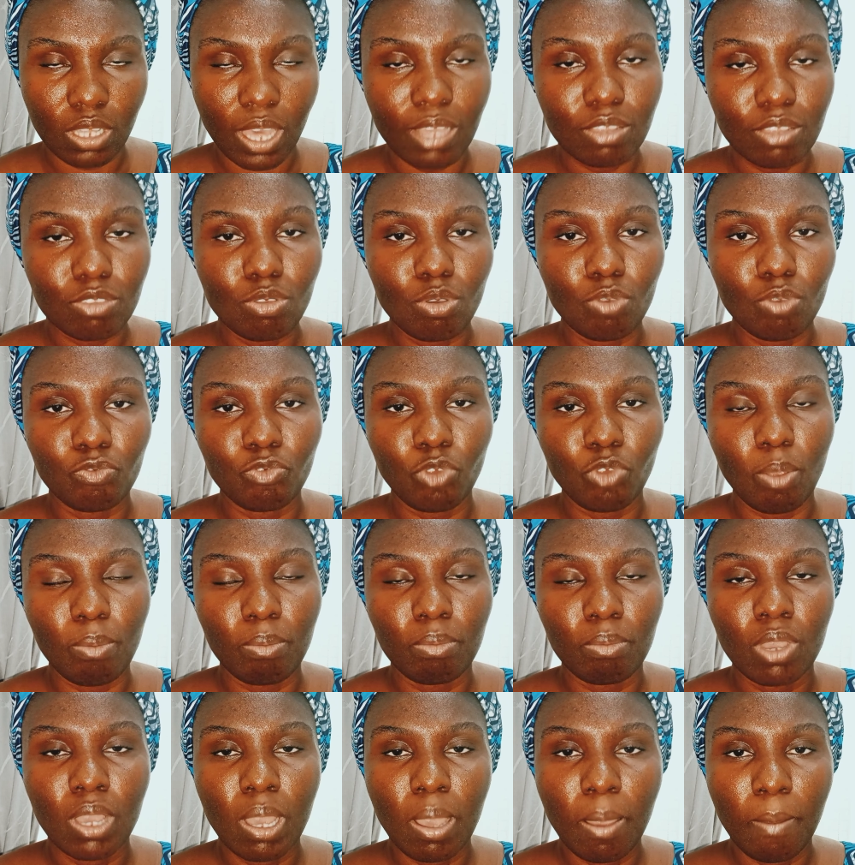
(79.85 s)
And so from
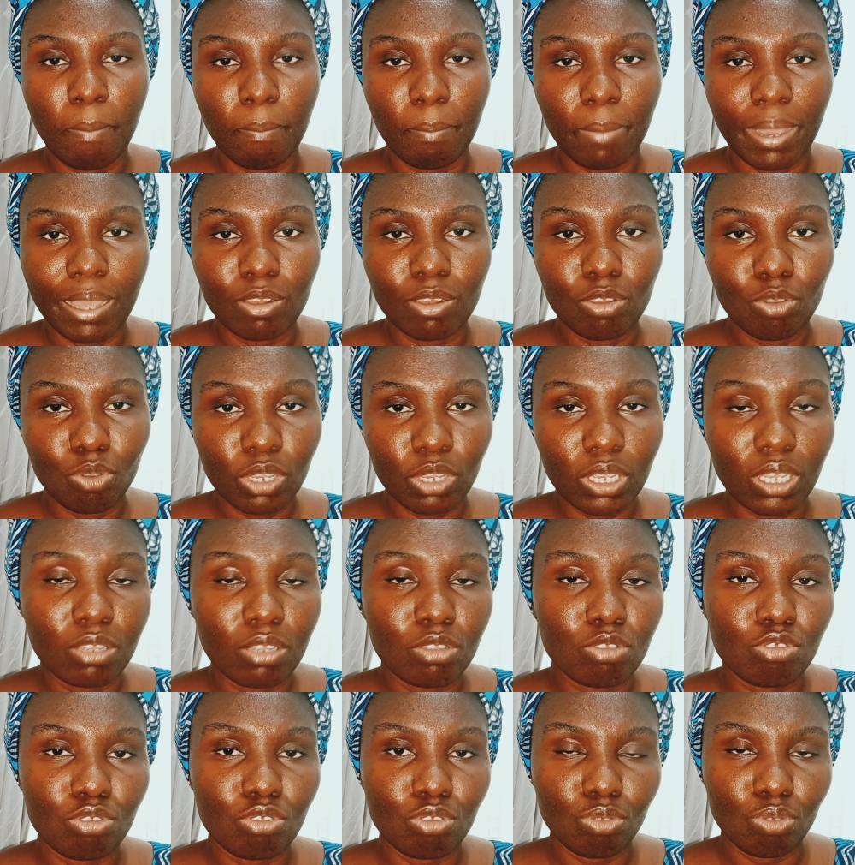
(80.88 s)
my look
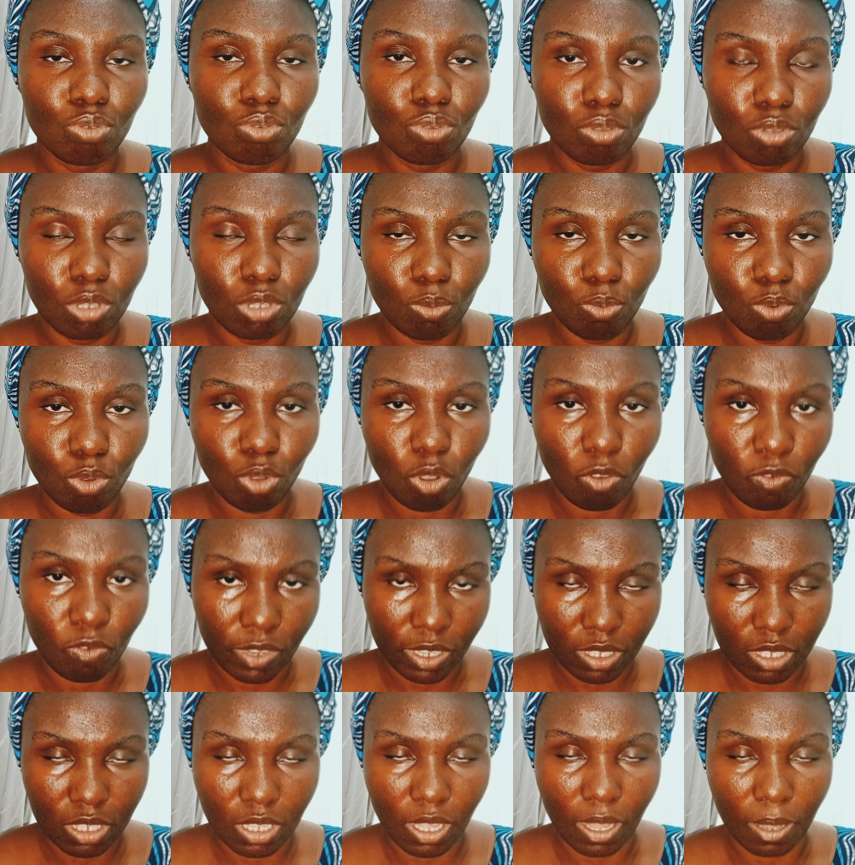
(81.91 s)
into the book of
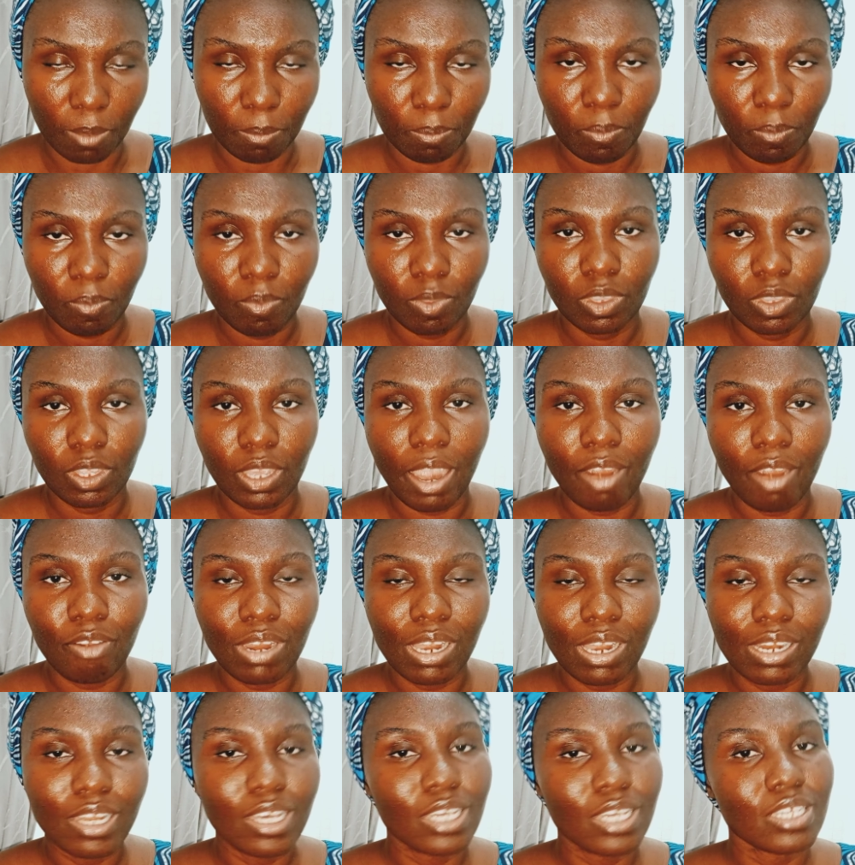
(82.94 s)
Esther, I
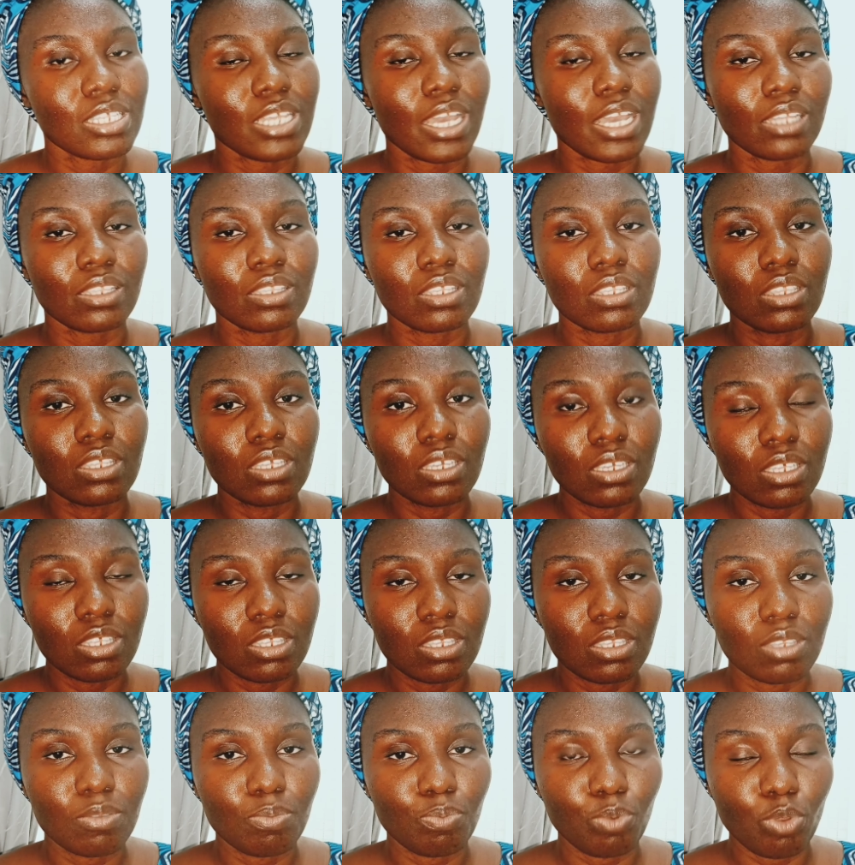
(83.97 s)
realized that
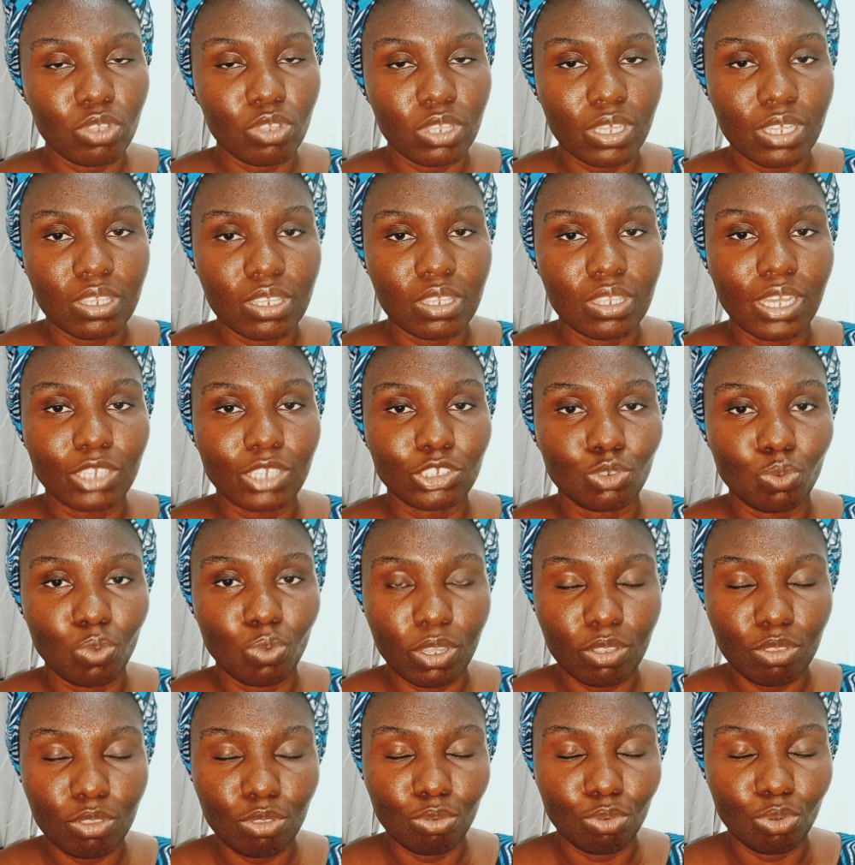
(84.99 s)
these processes that she
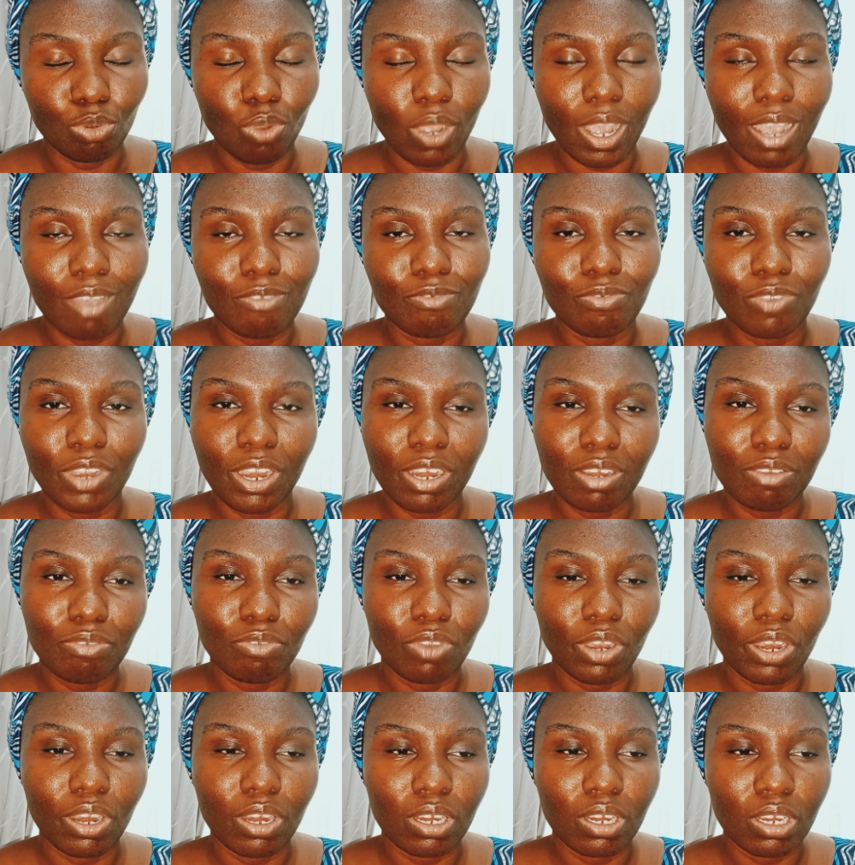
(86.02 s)
went through are
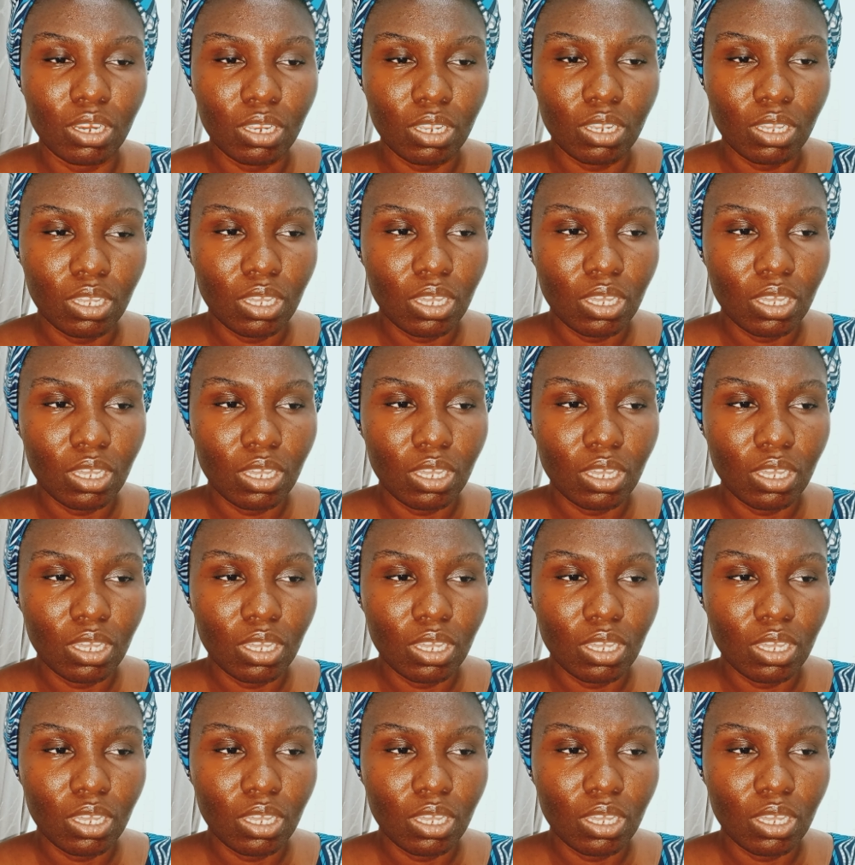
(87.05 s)
very